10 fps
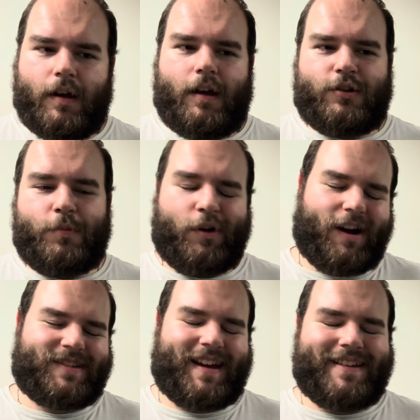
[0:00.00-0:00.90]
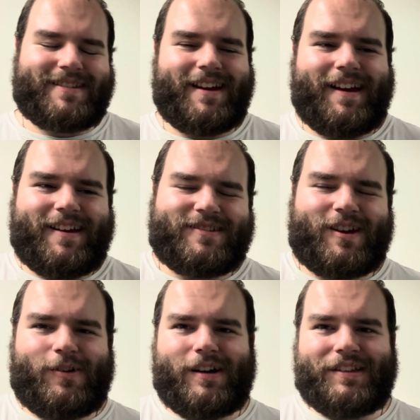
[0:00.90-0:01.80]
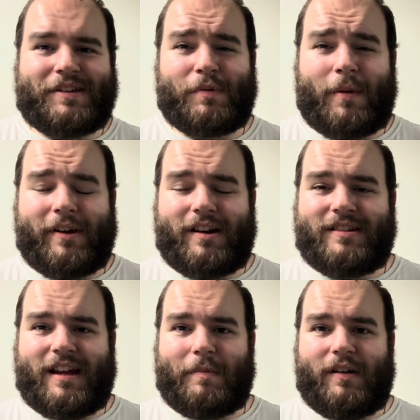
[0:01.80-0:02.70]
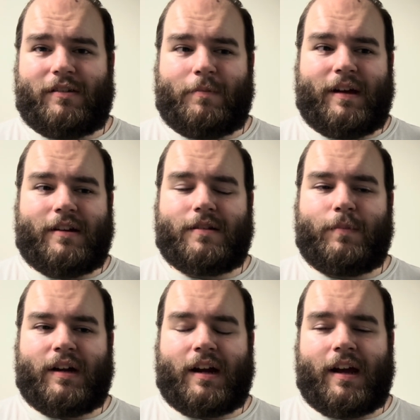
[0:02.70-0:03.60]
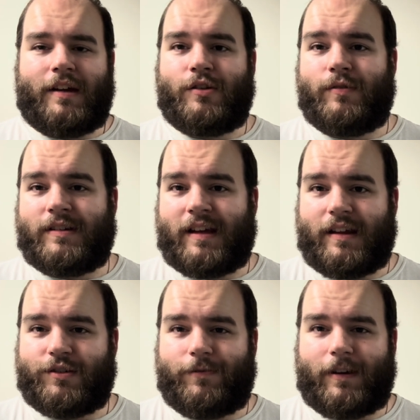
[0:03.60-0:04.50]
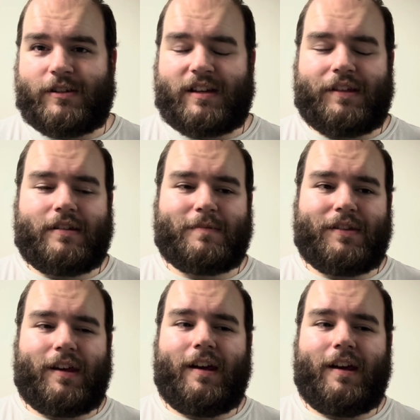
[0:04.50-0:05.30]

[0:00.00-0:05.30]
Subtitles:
to process. So that's probably going to take me a little bit, but I do intend to finish that this month.